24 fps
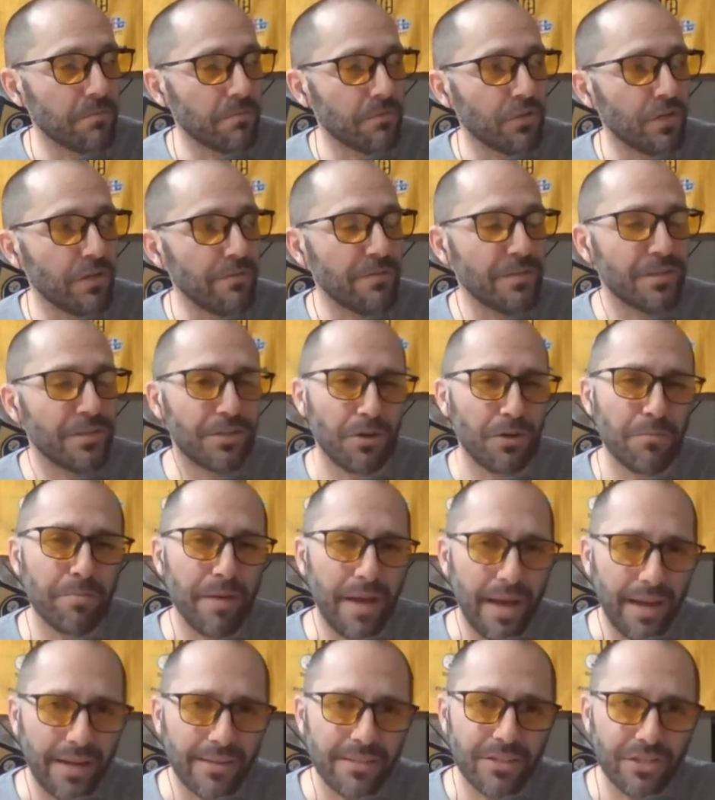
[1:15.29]
Do you have to go
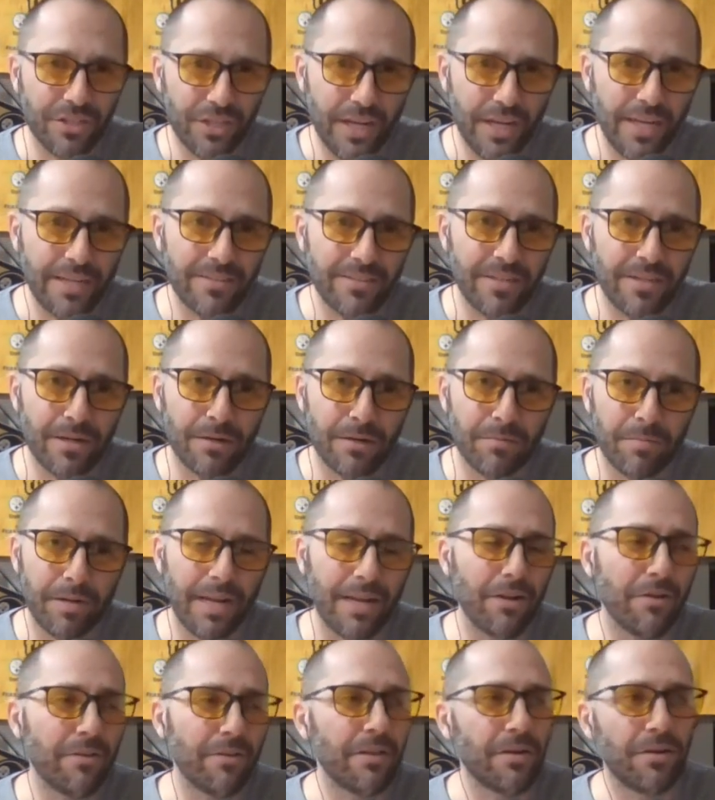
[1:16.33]
back to Shazier? But
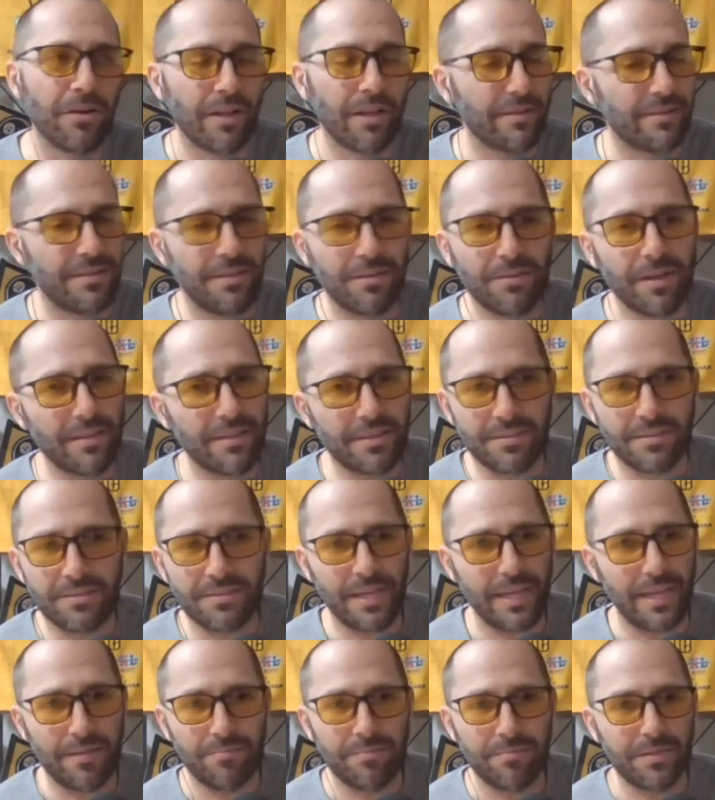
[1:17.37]
I know they're not. They're not the
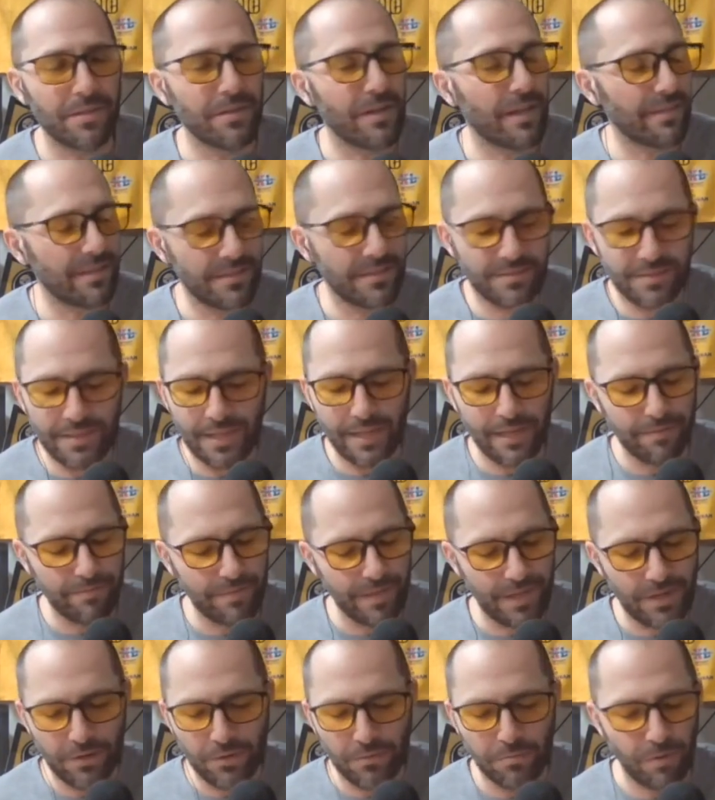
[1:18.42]
same. They're not the same.
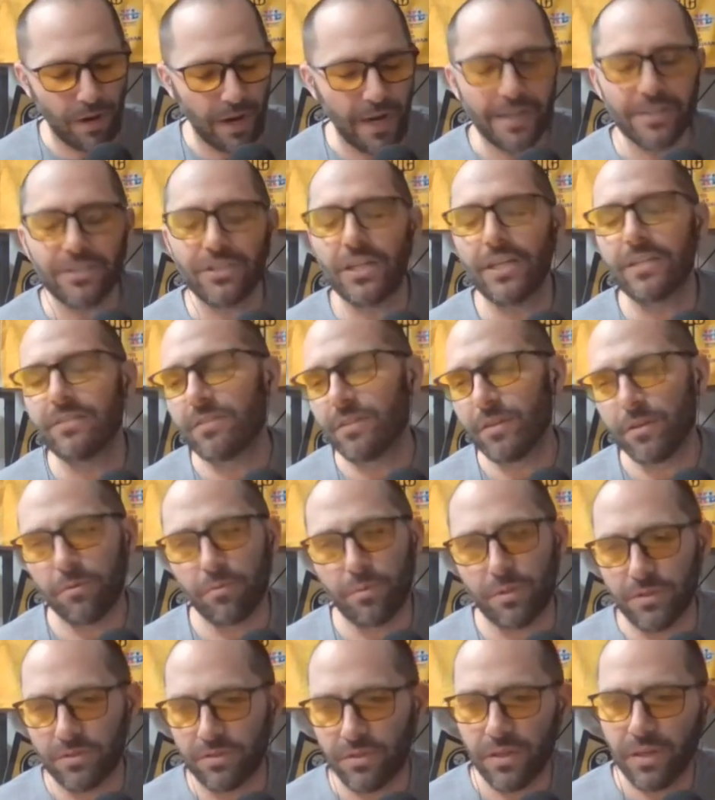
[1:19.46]
No, Ryan Shazier
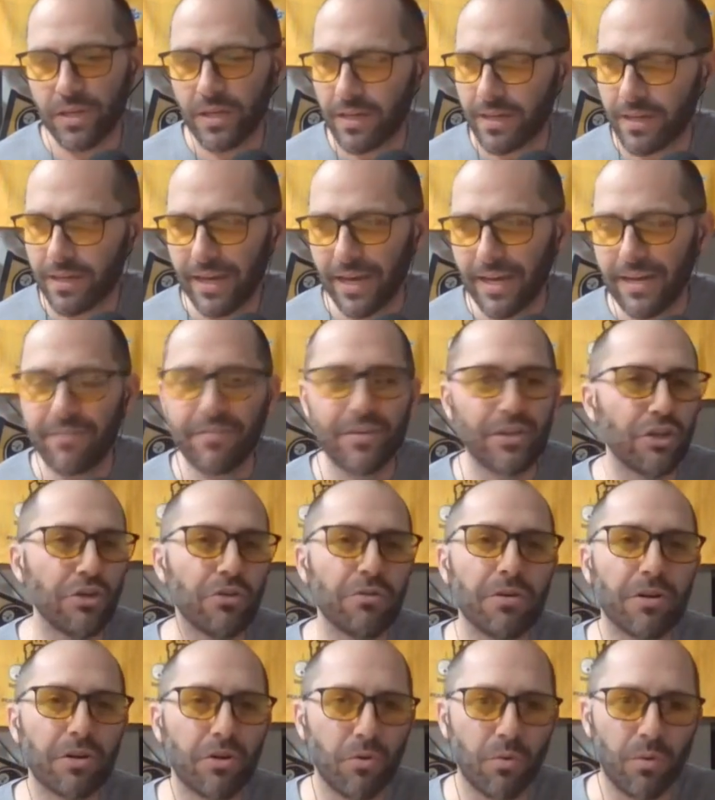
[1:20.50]
was kind of a
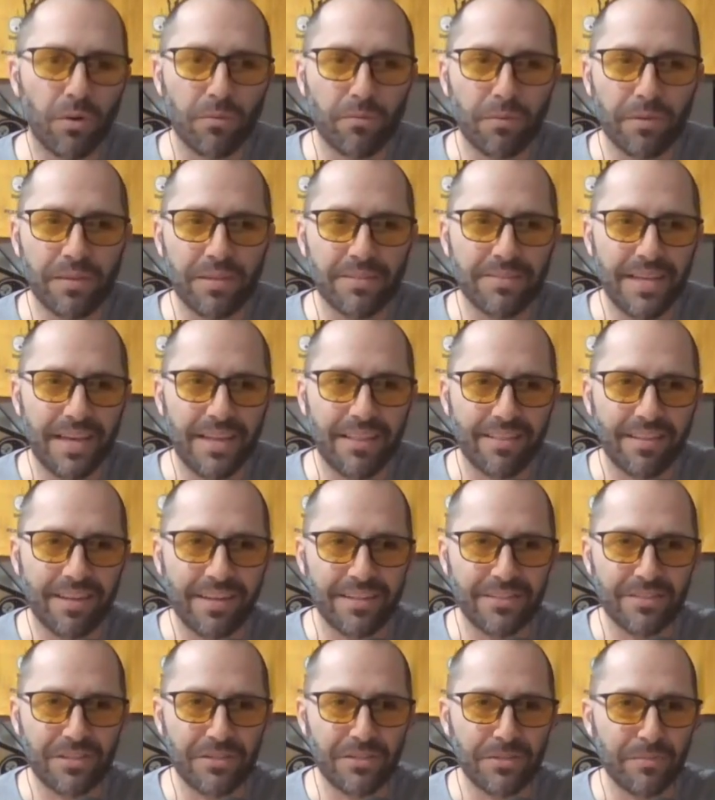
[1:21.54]
unicorn with his
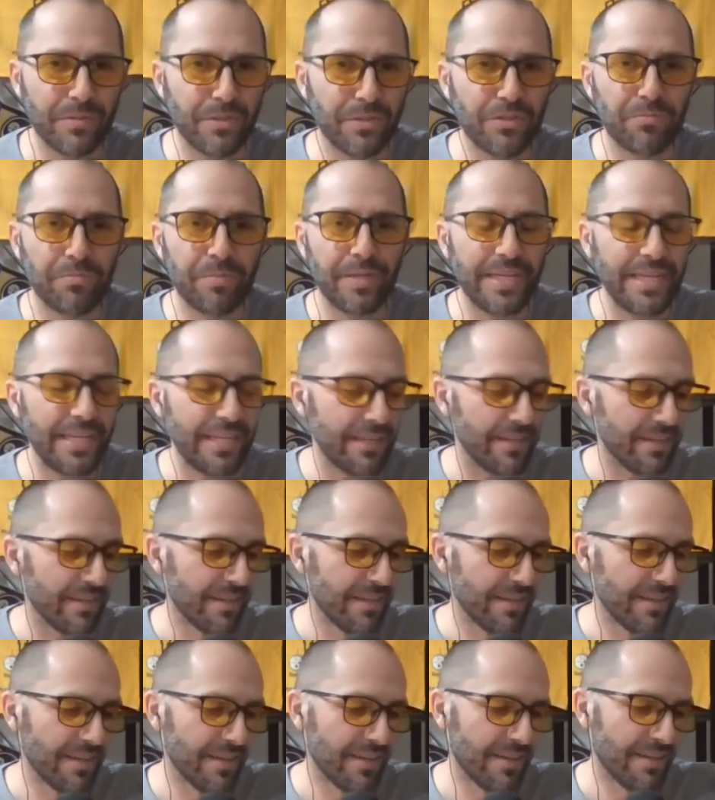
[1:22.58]
athleticism, his speed.
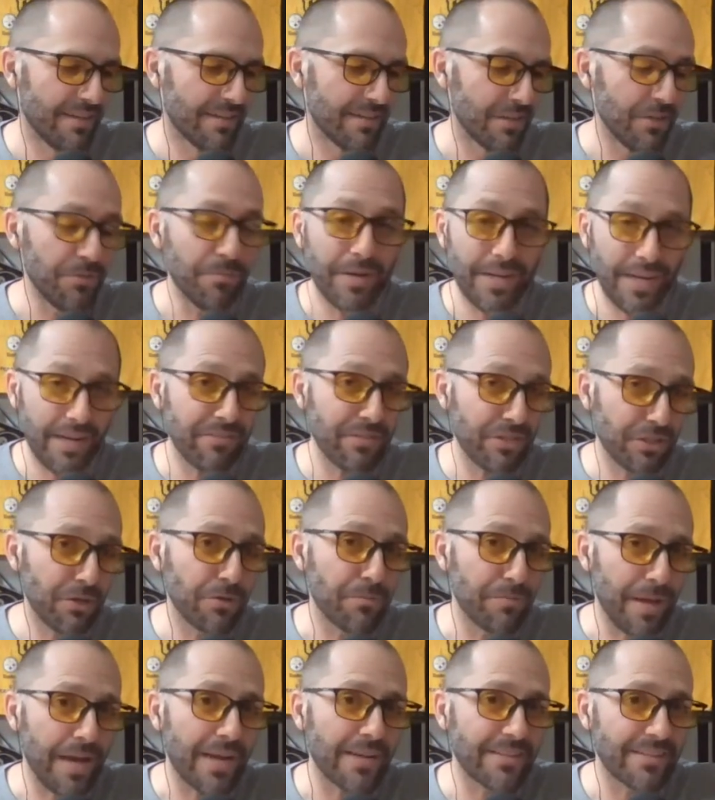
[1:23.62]
You might have to
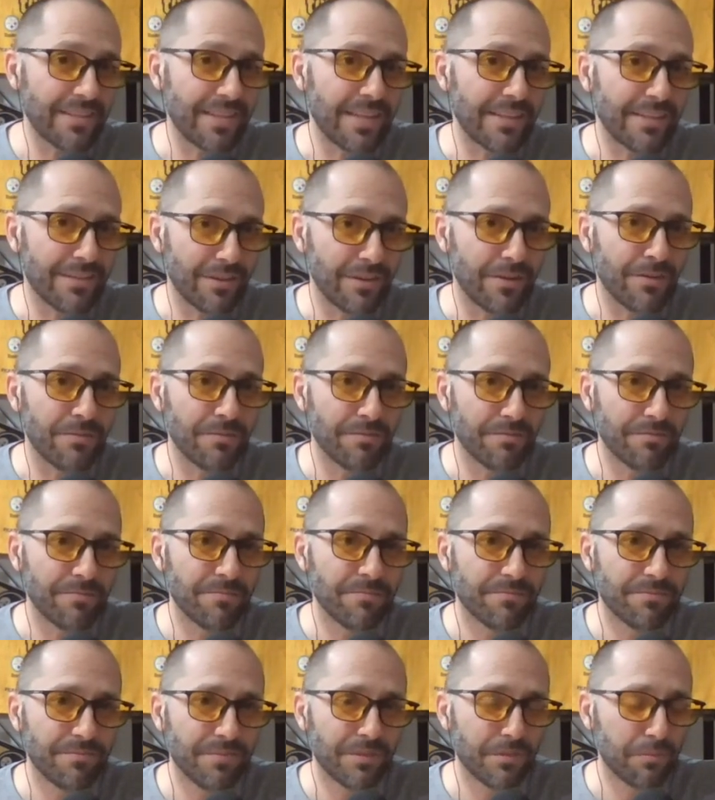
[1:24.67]
go back to that though.
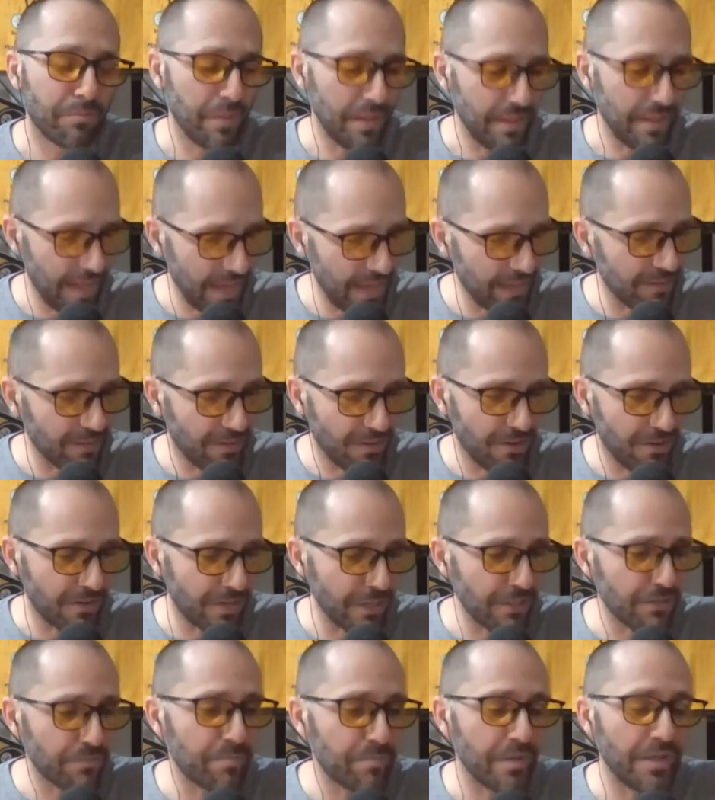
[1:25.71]
It's been that long.
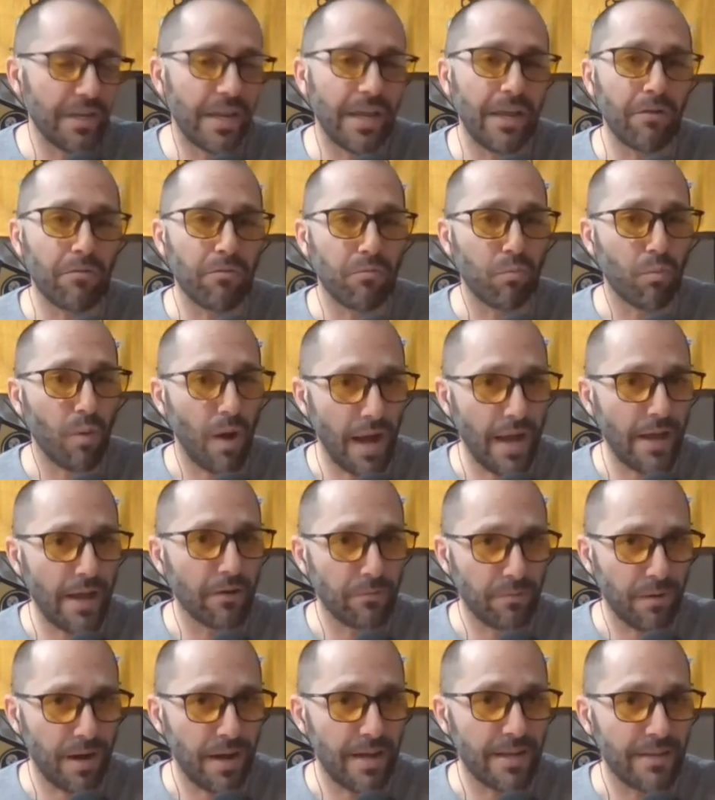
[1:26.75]
It's been a
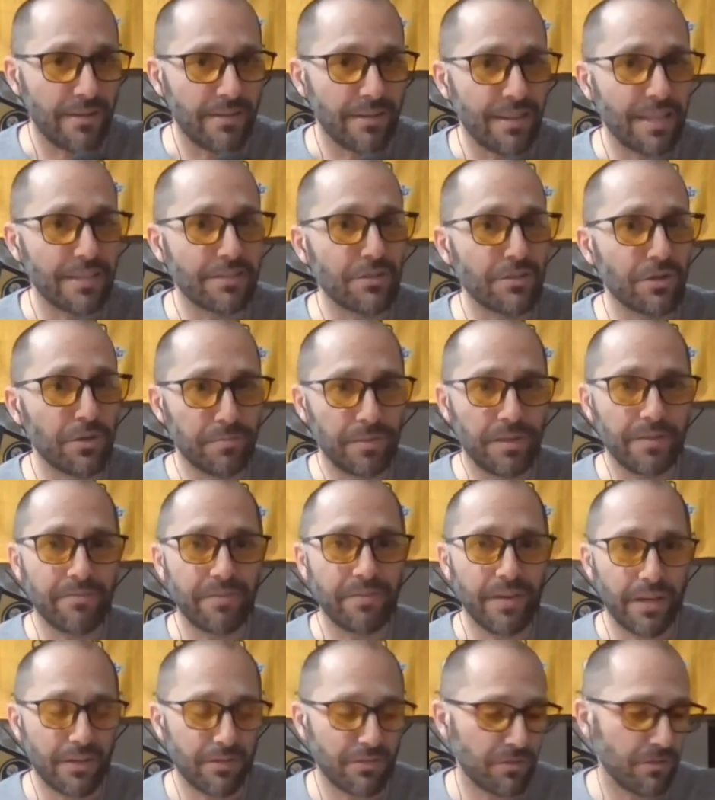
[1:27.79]
wild ride. Let's hope they
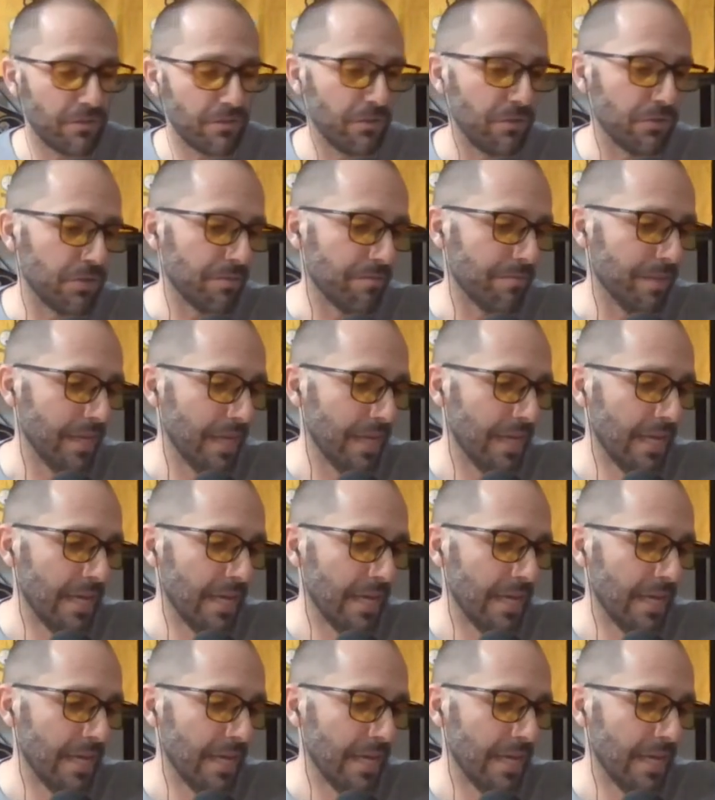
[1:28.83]
found a solution.